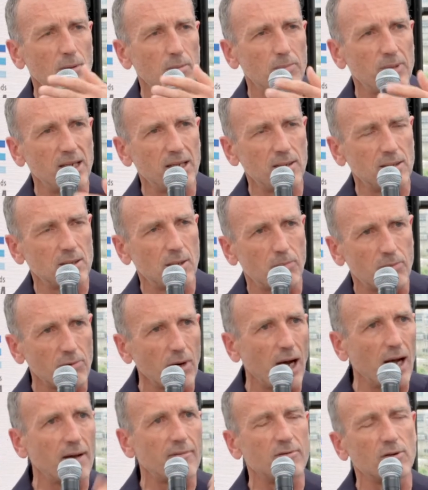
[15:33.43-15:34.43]
being
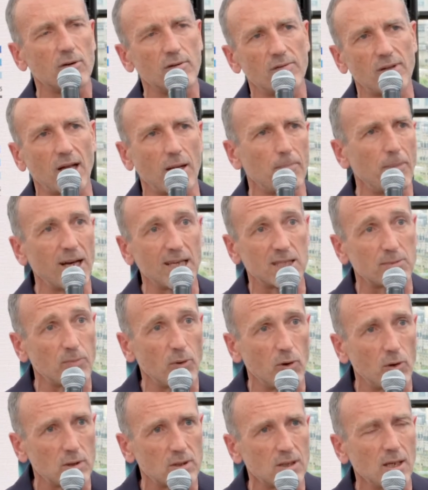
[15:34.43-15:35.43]
deprived of their
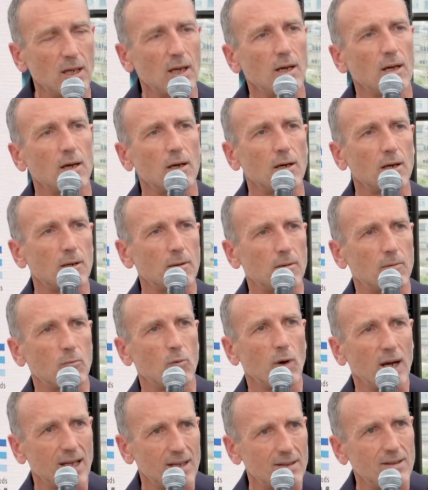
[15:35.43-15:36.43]
passport
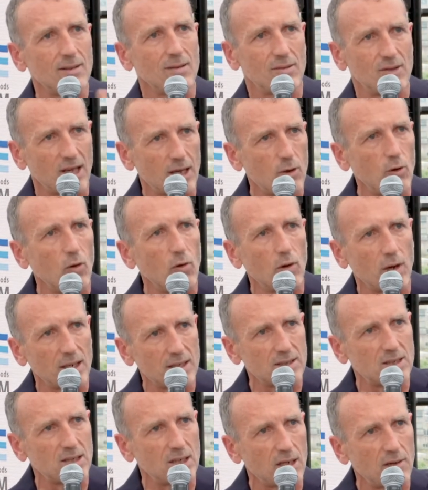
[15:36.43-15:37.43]
when they go
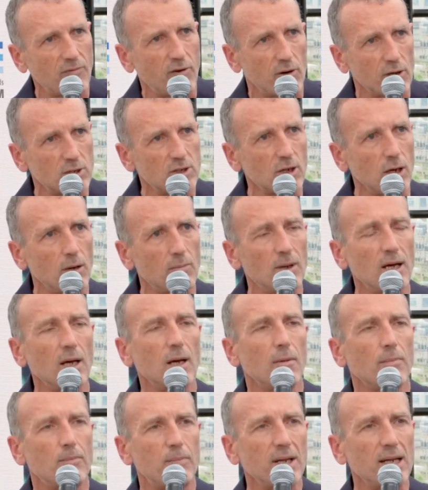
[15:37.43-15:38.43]
and seek for a job,
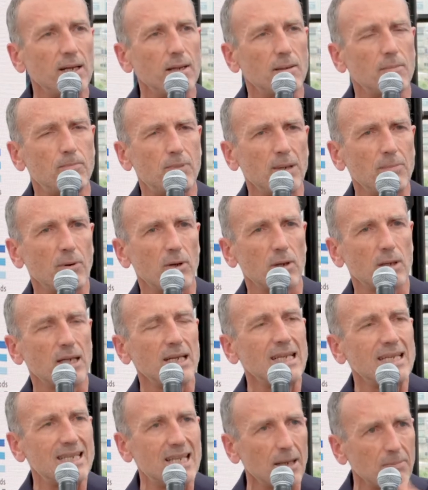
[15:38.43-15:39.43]
people
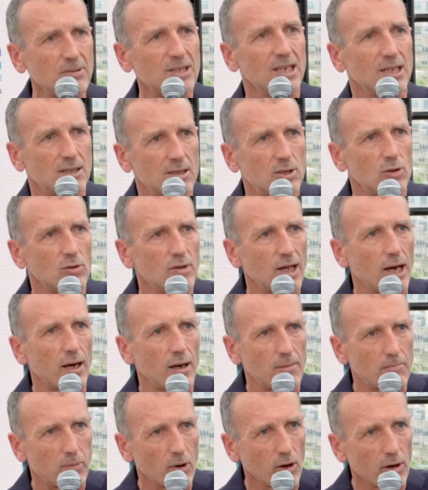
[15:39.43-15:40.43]
indebted to their
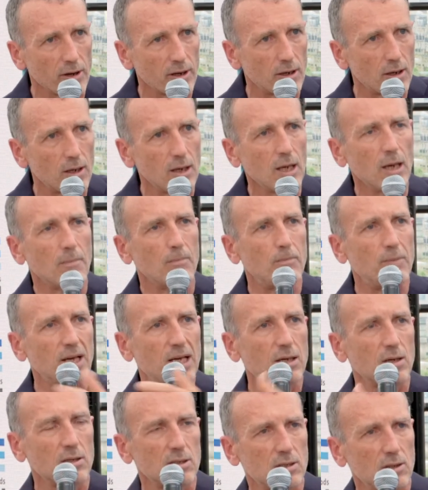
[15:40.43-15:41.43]
employer
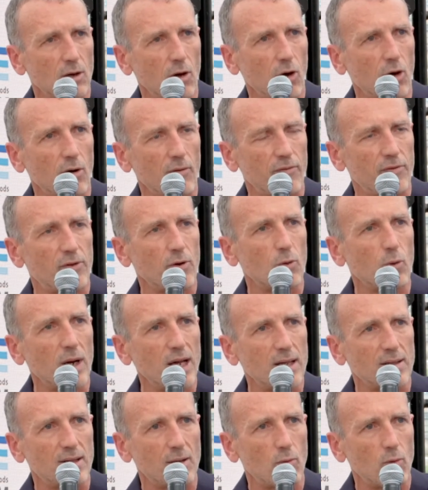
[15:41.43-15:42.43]
because of the
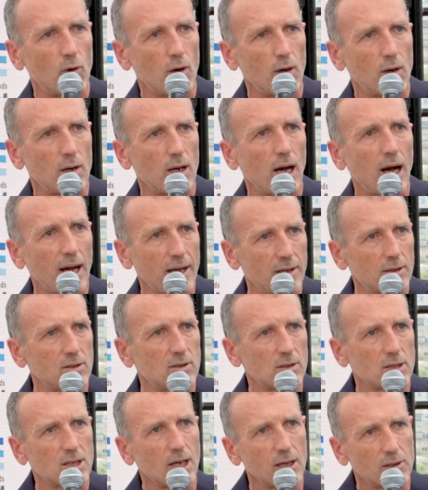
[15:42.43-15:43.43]
way they were hired
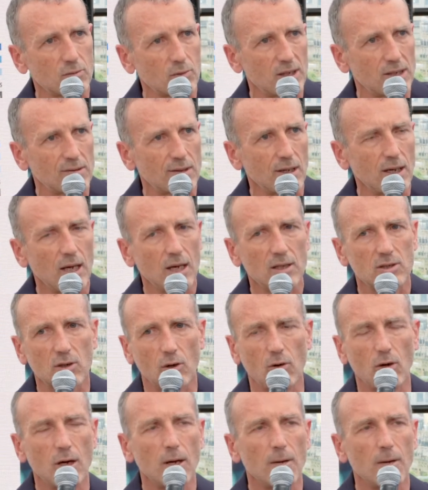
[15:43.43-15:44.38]
to start with. So